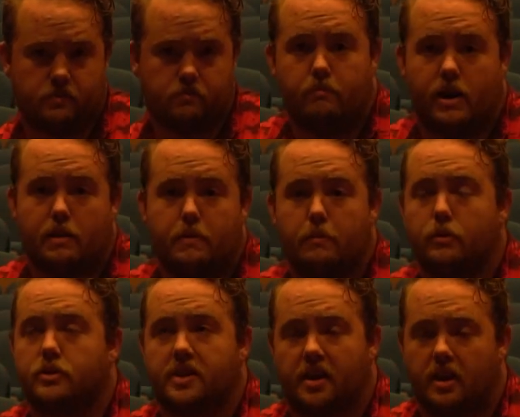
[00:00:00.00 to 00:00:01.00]
Many
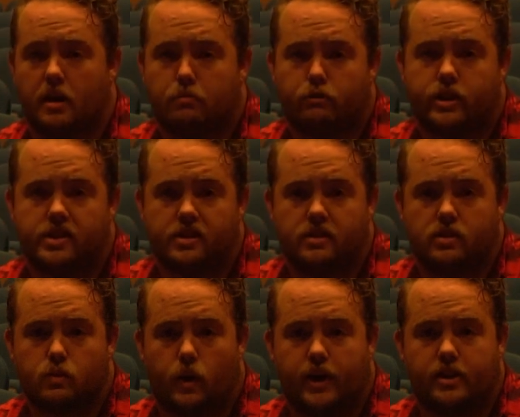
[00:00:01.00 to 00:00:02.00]
people digging up
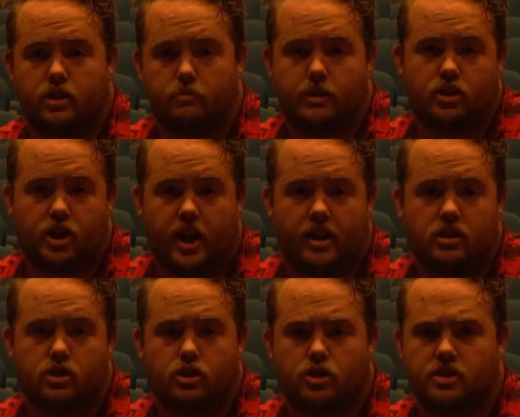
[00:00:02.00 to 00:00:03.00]
reasons why it should be
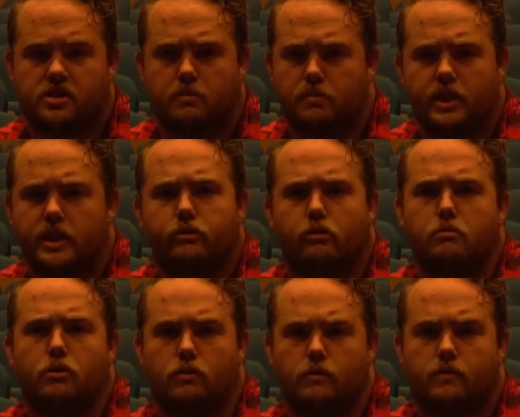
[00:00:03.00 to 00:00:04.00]
changed or just completely
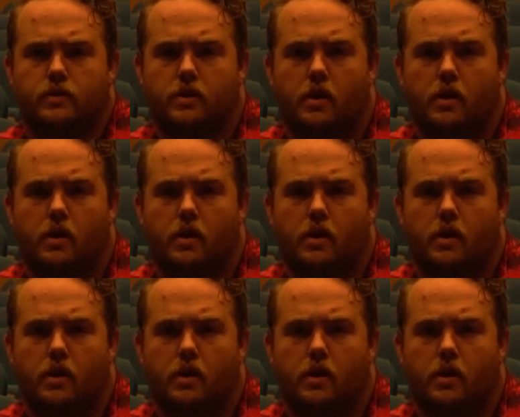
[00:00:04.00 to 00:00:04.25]
removed.